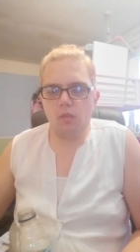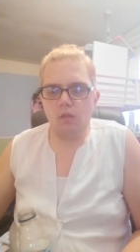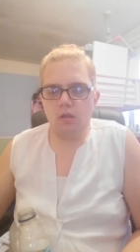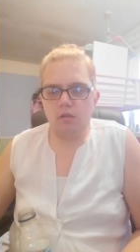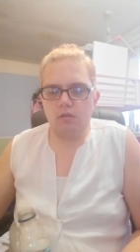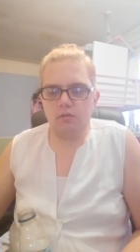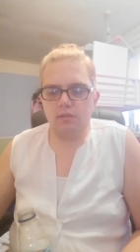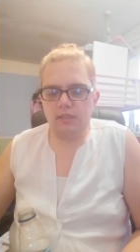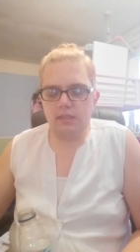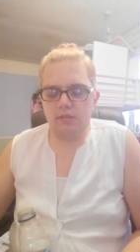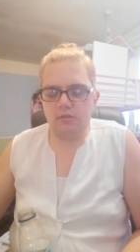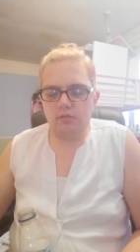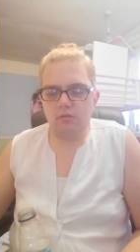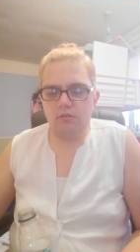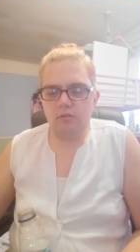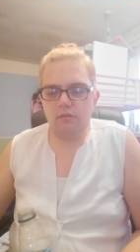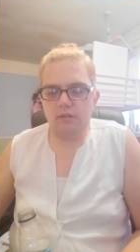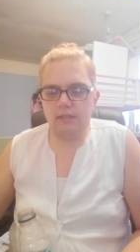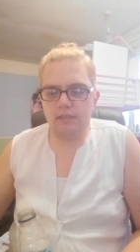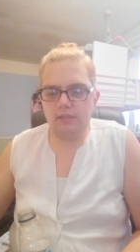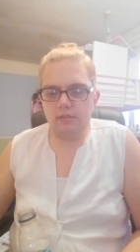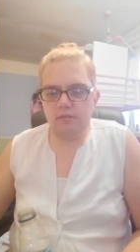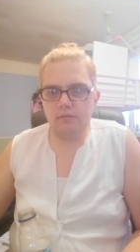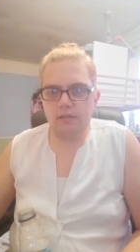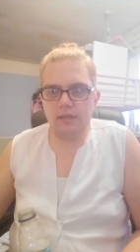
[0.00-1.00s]
Because I told her I
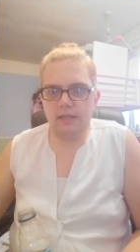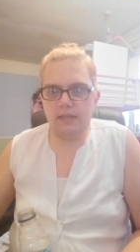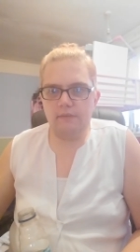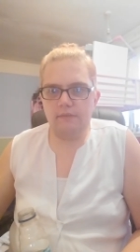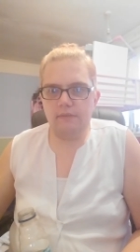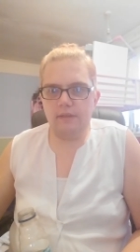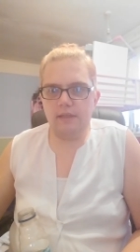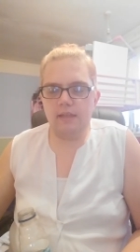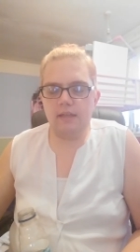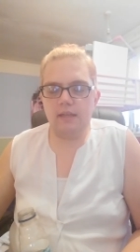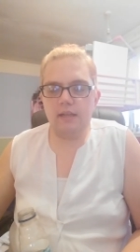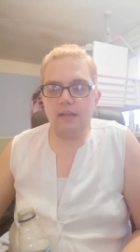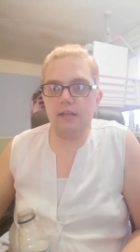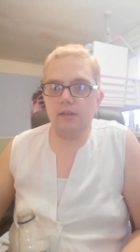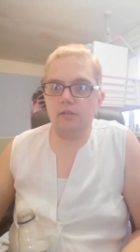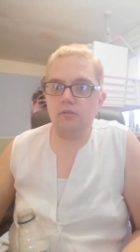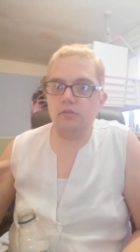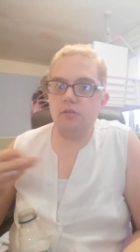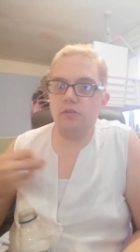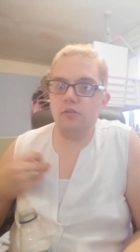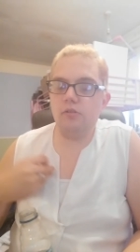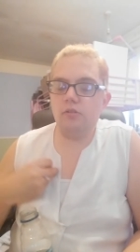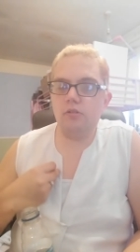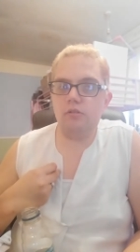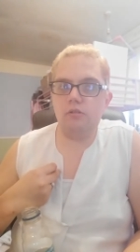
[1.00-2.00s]
do have it, and I
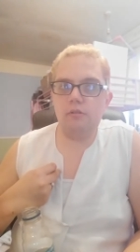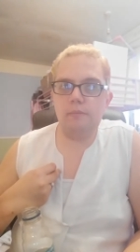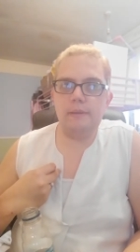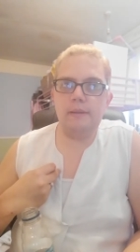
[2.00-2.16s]
also told her